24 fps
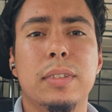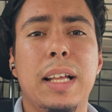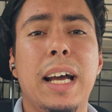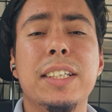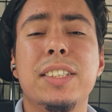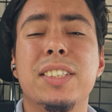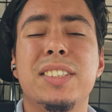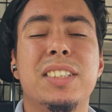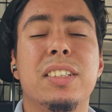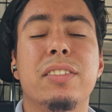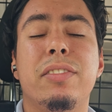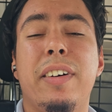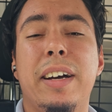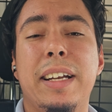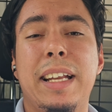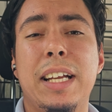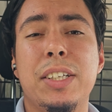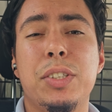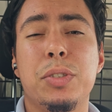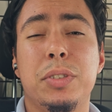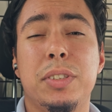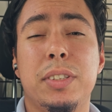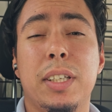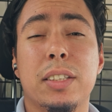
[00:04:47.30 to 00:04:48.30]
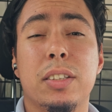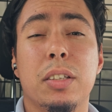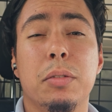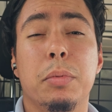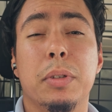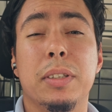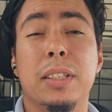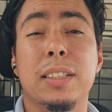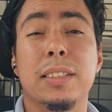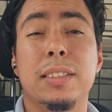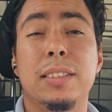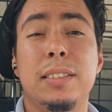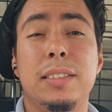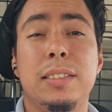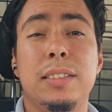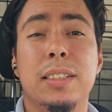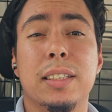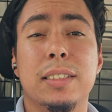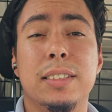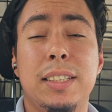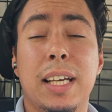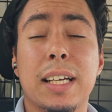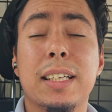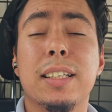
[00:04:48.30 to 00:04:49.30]
Not just the financial sector, but
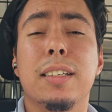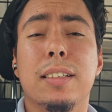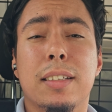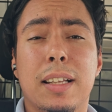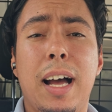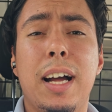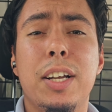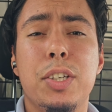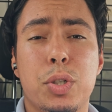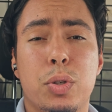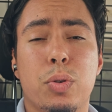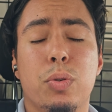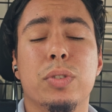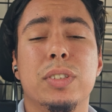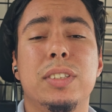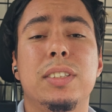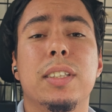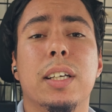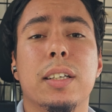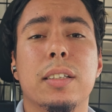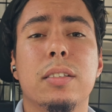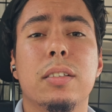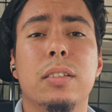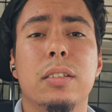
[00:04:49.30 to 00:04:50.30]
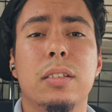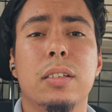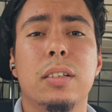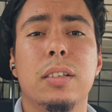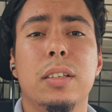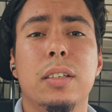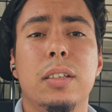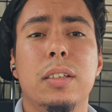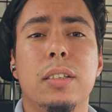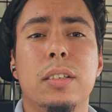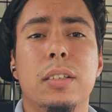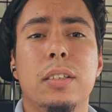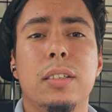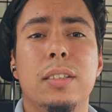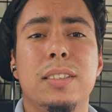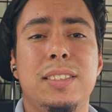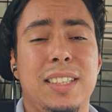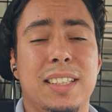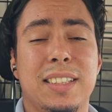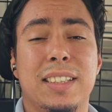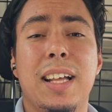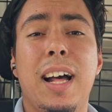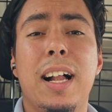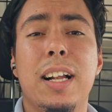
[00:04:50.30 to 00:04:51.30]
the technological sector,
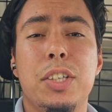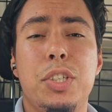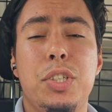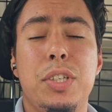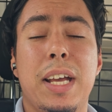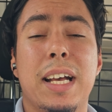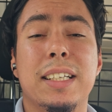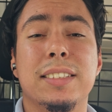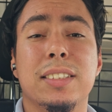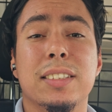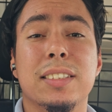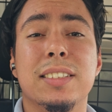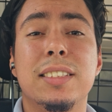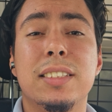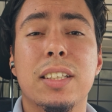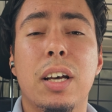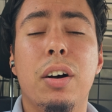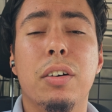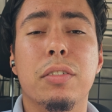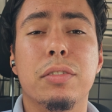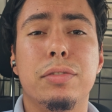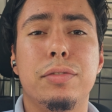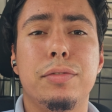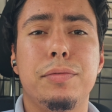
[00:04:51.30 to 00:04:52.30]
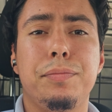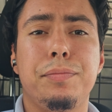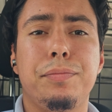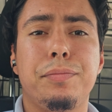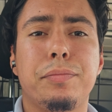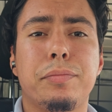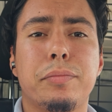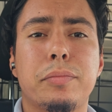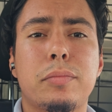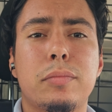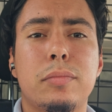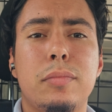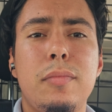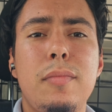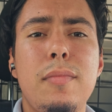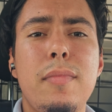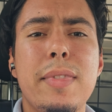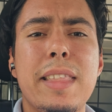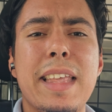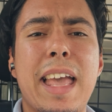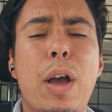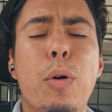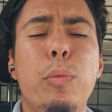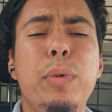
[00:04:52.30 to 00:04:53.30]
technology as itself.
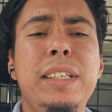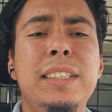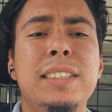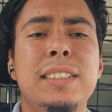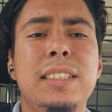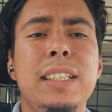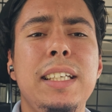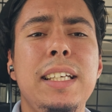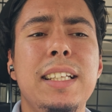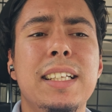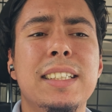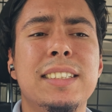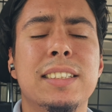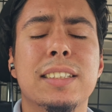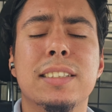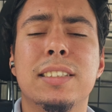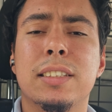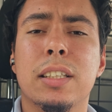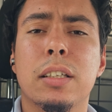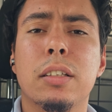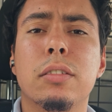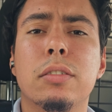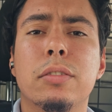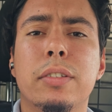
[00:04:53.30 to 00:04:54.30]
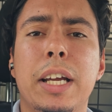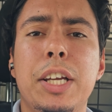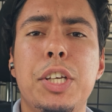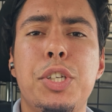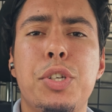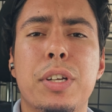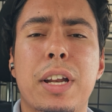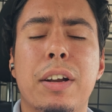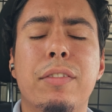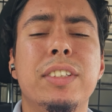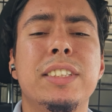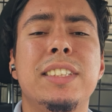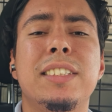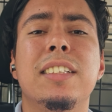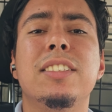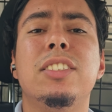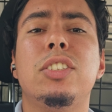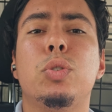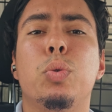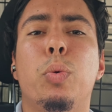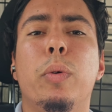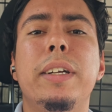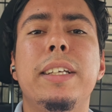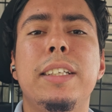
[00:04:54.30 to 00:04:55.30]
And we see this acceleration ever
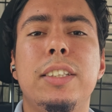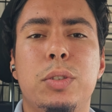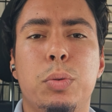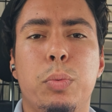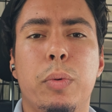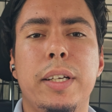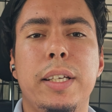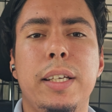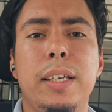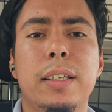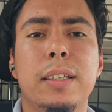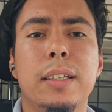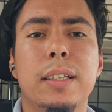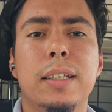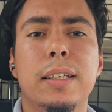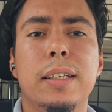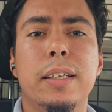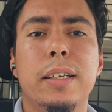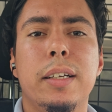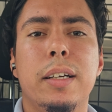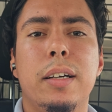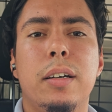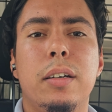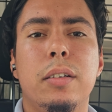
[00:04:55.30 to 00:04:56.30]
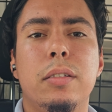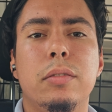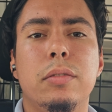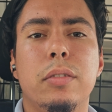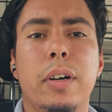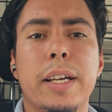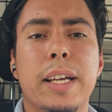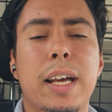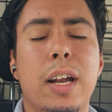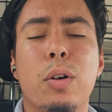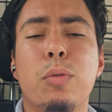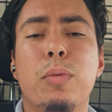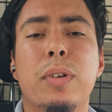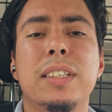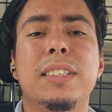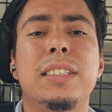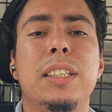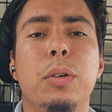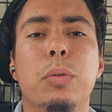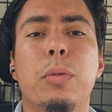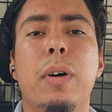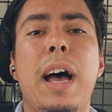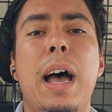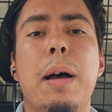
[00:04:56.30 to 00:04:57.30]
since 2020, right? I don't want
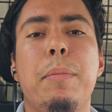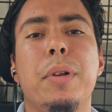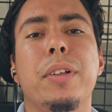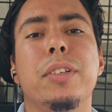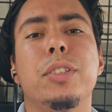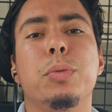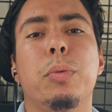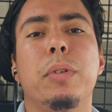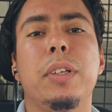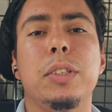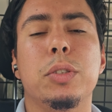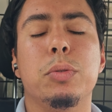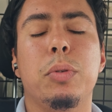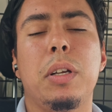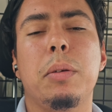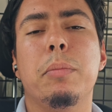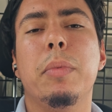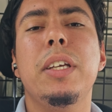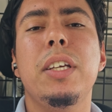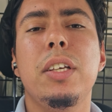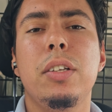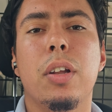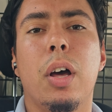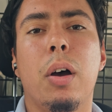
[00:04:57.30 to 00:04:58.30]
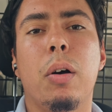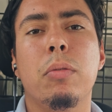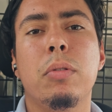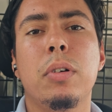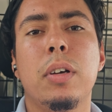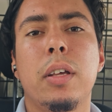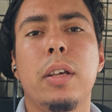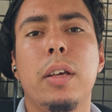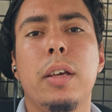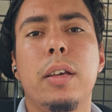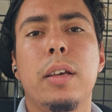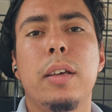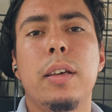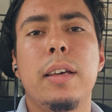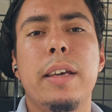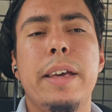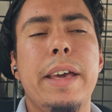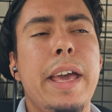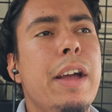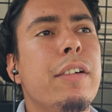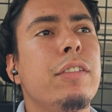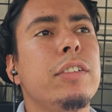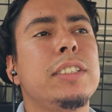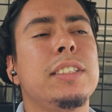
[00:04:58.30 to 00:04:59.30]
to say what happened in 2020, but you know,
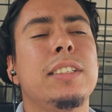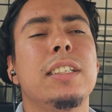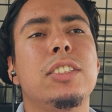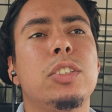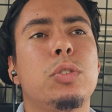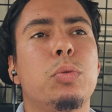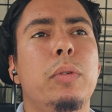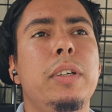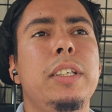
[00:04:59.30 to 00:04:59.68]
ever since